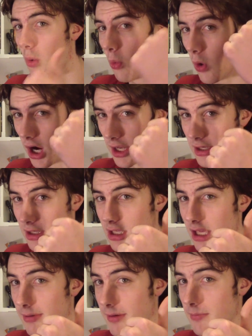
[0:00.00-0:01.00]
1.
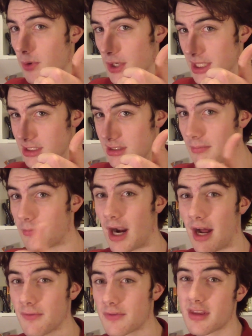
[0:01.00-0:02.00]
Keep it moist,
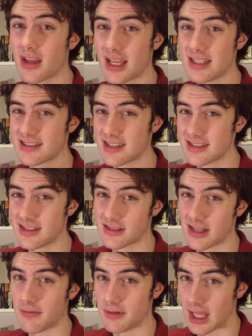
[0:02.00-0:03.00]
around the
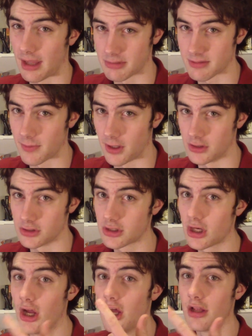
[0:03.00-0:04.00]
consistency of a damp
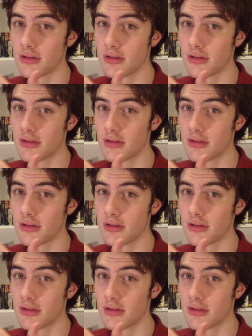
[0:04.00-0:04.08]
sponge.